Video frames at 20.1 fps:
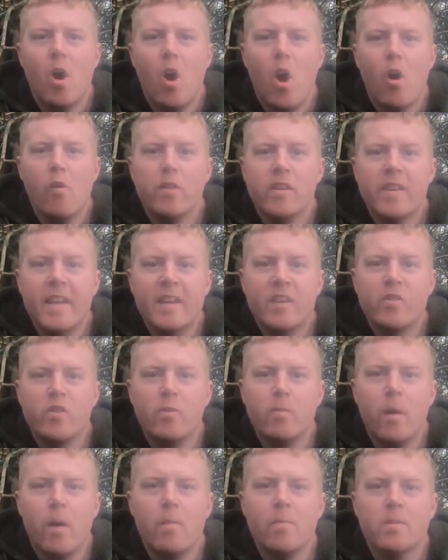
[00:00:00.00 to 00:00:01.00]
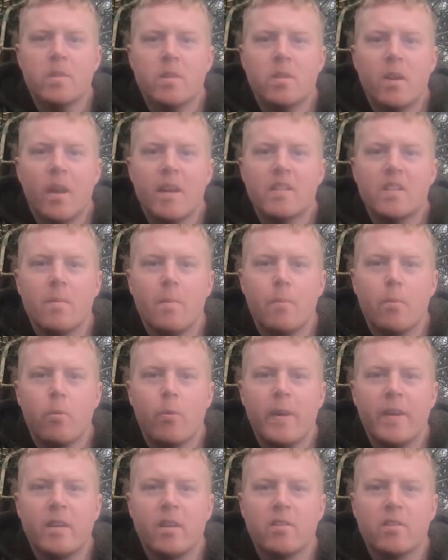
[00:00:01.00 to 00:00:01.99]
Over the next few months I had some
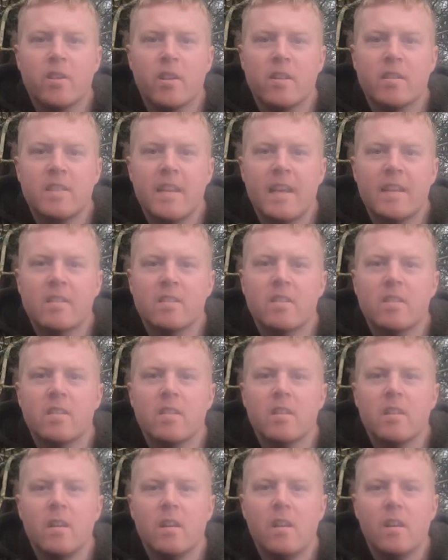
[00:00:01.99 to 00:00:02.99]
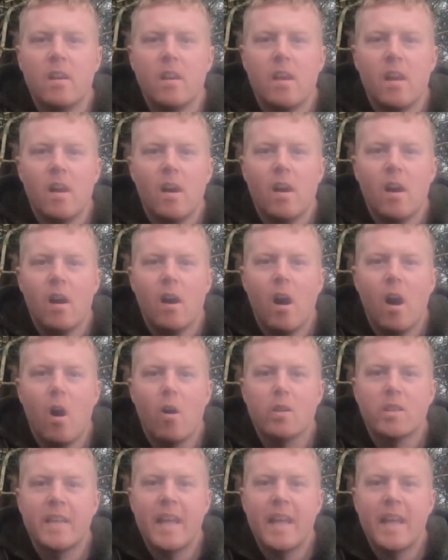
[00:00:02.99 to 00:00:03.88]
pretty good success. I was